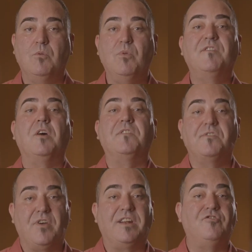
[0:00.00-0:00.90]
we've got the
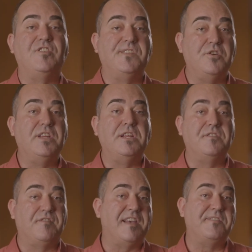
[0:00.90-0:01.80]
strategies you need to
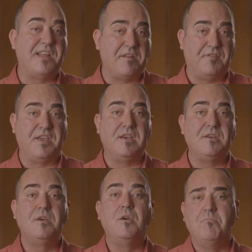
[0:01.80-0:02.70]
face that fear,
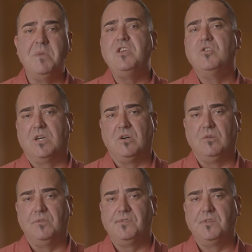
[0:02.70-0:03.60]
meet your
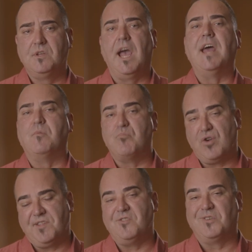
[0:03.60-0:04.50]
goals, and
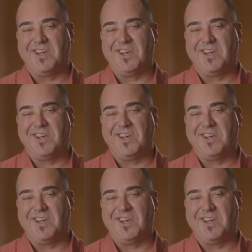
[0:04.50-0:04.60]
impress your